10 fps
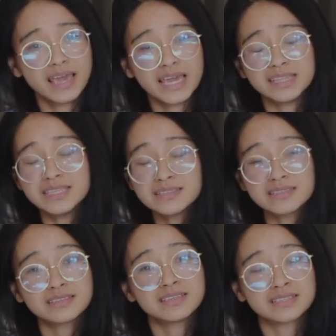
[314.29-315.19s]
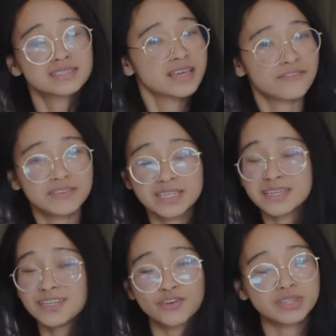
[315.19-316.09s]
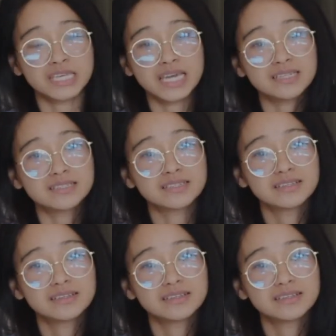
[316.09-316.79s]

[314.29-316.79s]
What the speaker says: and this is definitely not the end.